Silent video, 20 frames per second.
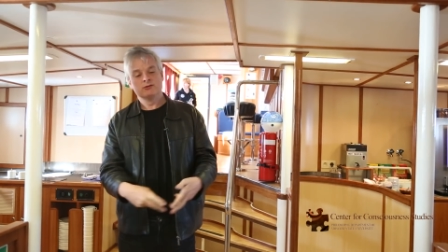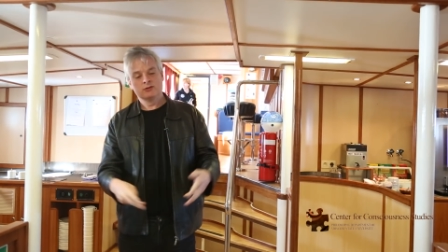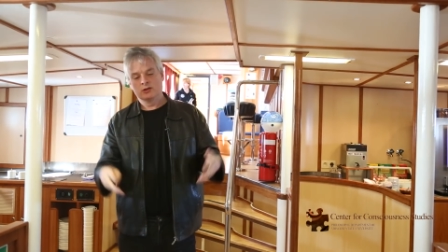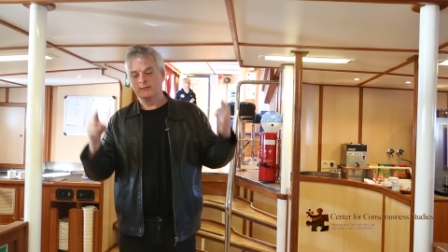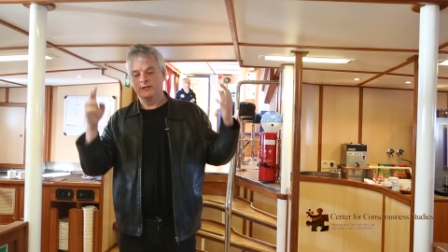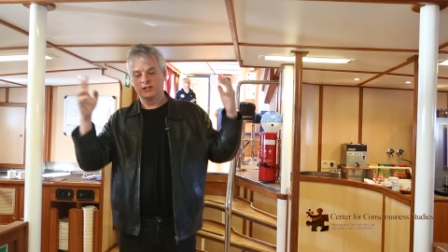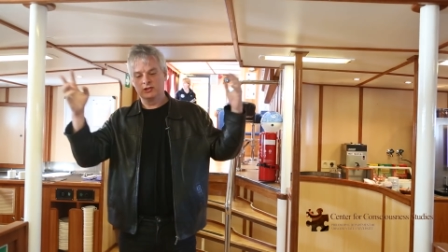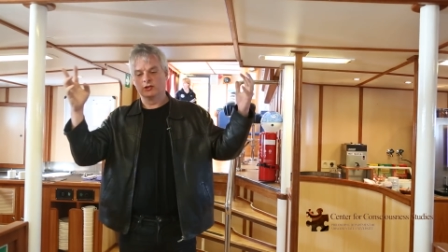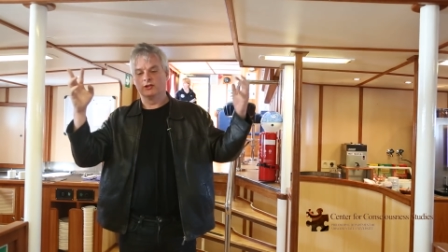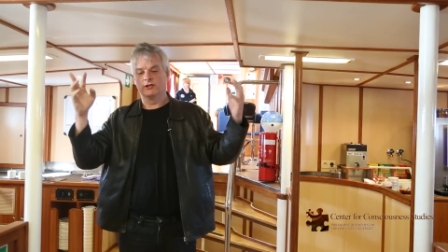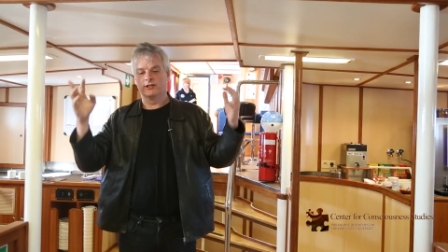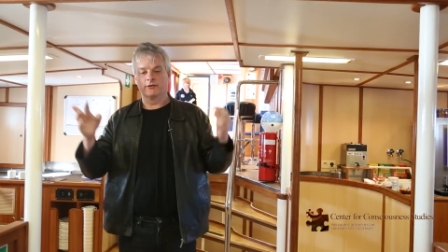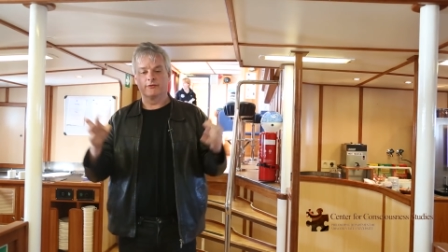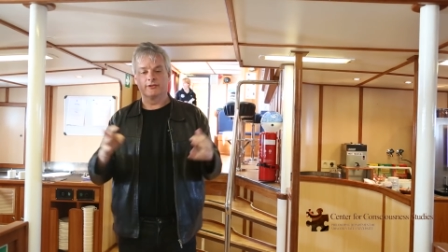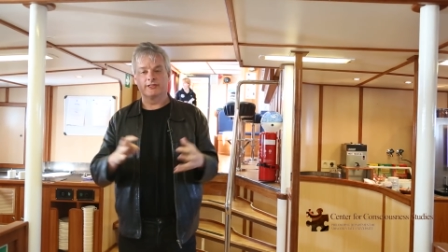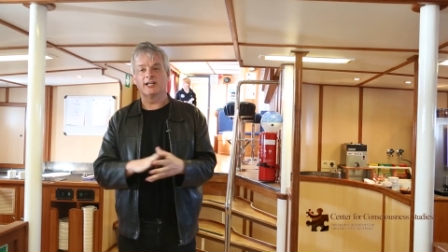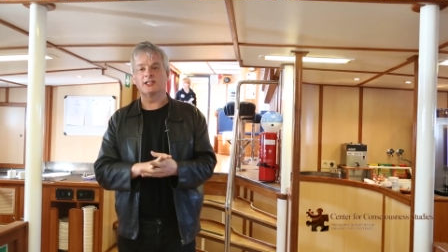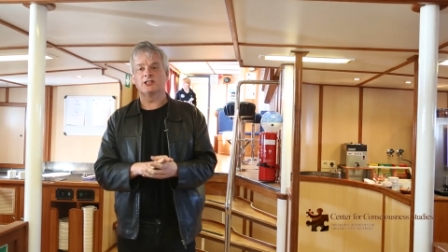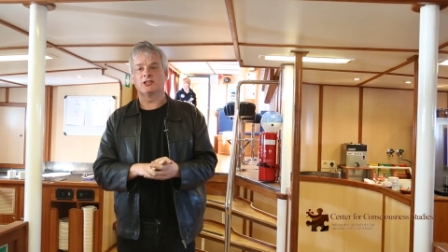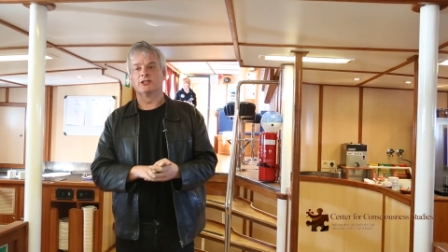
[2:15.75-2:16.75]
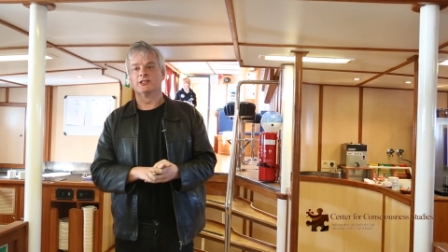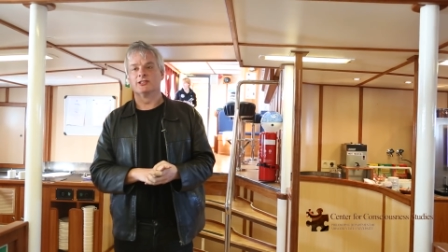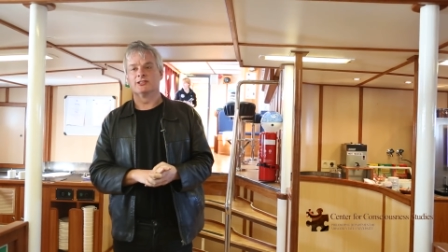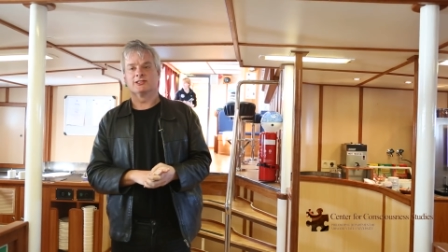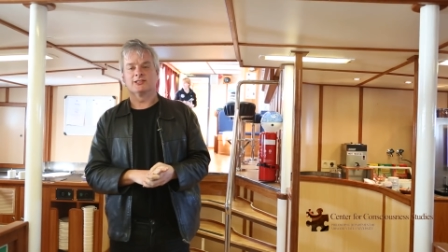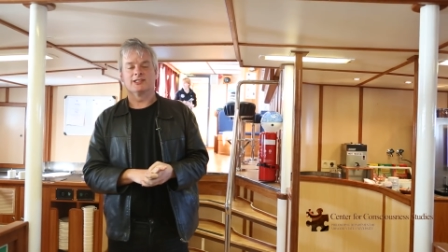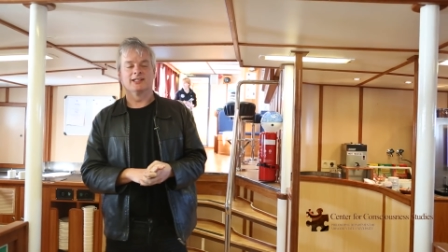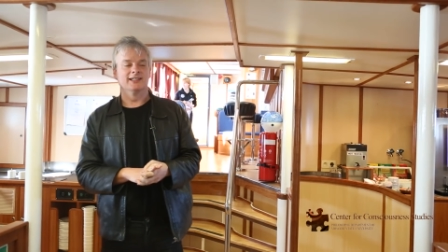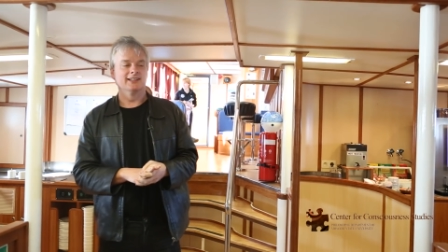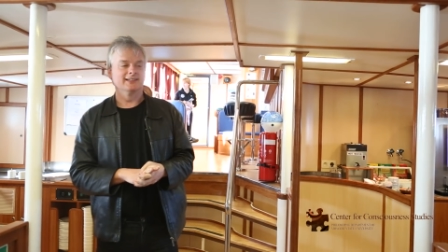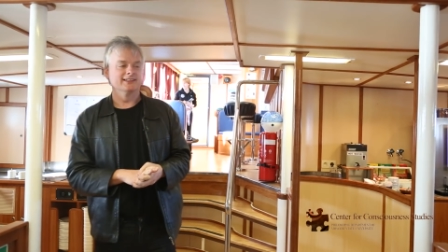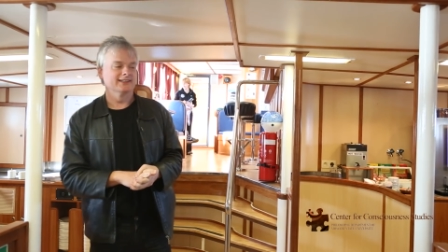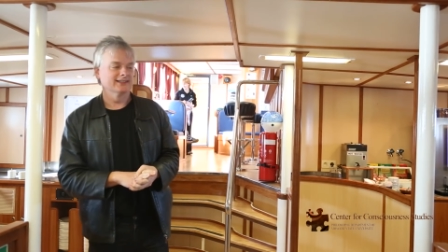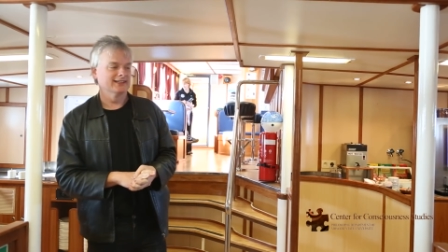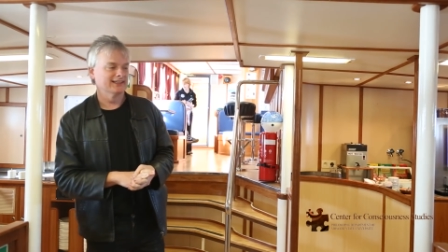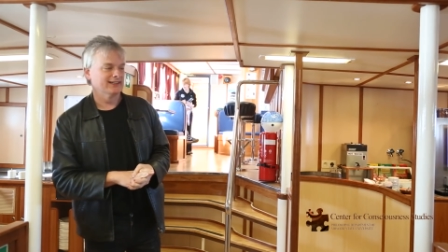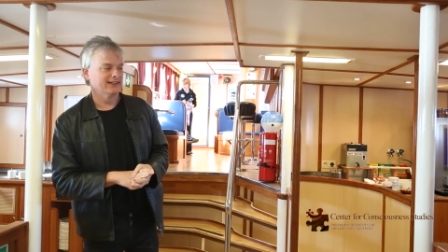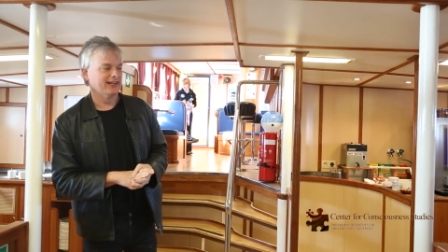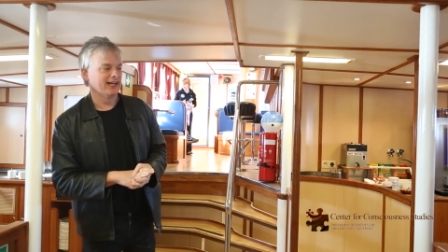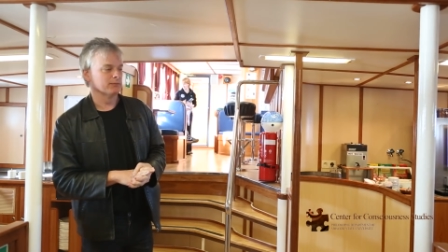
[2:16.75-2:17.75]
To be sure, they're reductionist
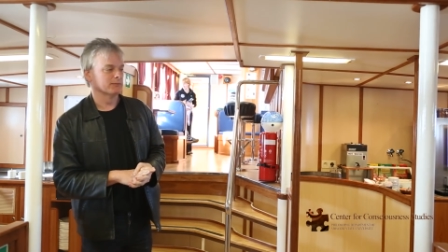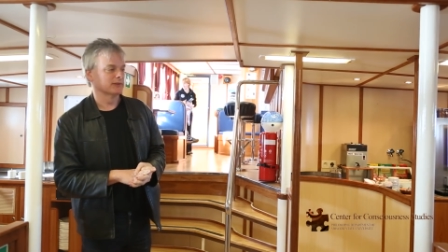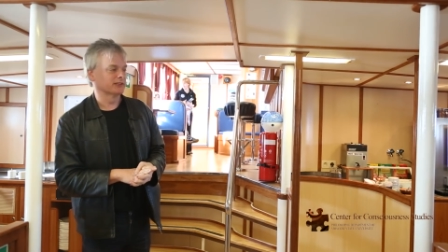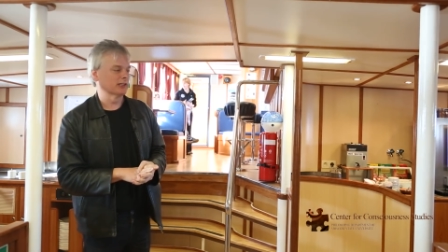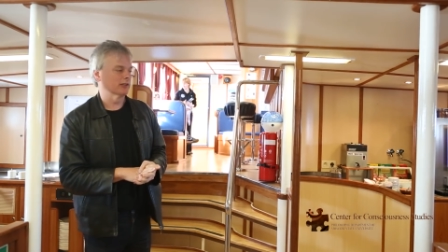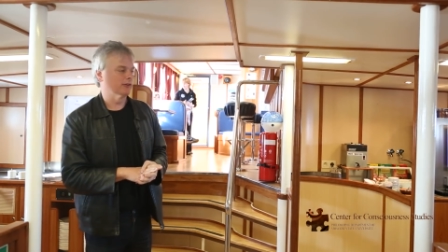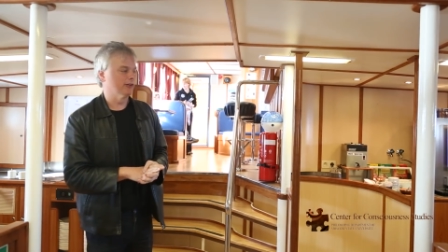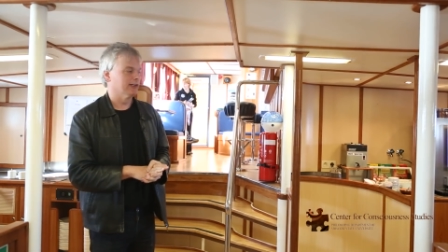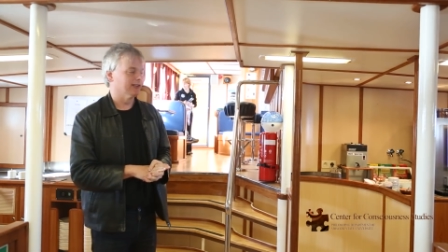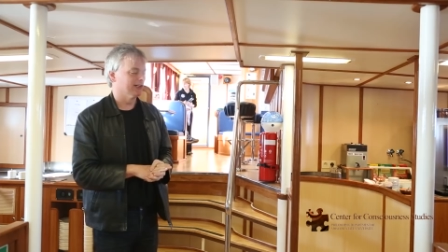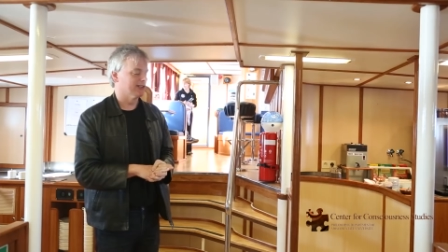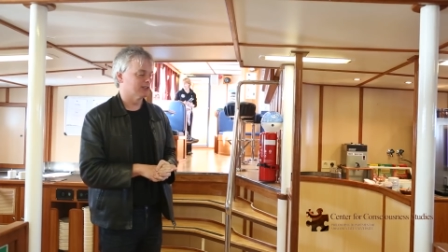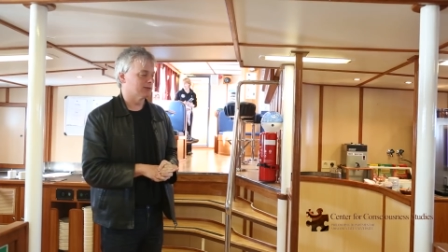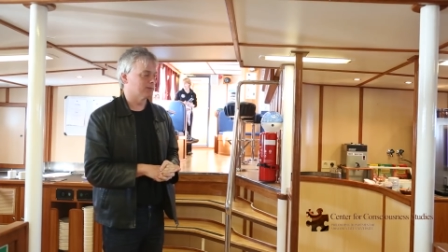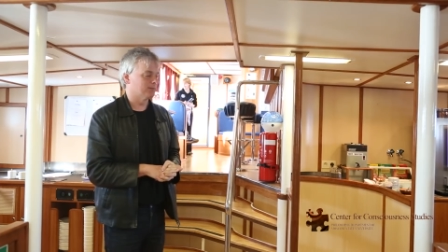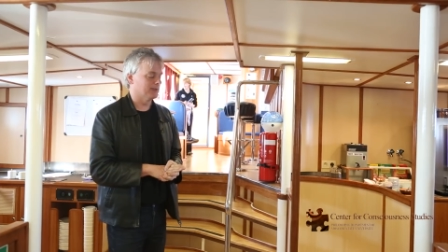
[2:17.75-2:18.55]
and materialist,